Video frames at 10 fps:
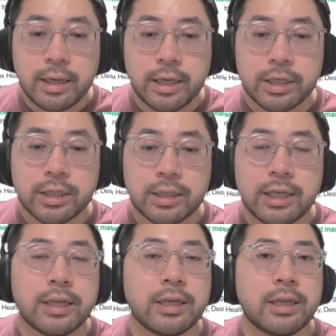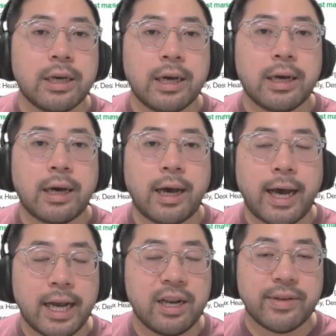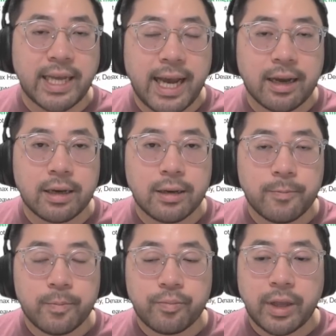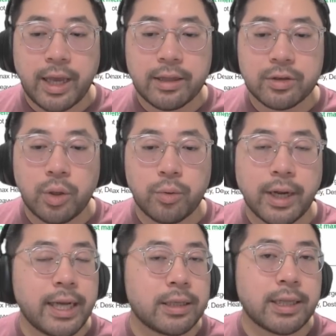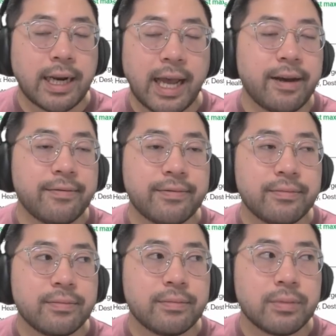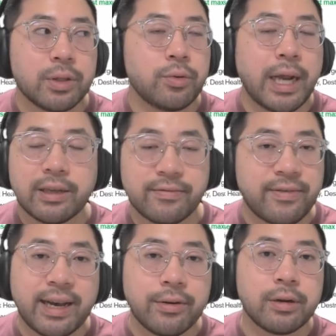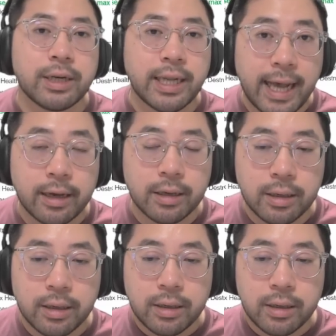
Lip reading: He just needed high enough attack, and there's no knights that have 2,500 attack,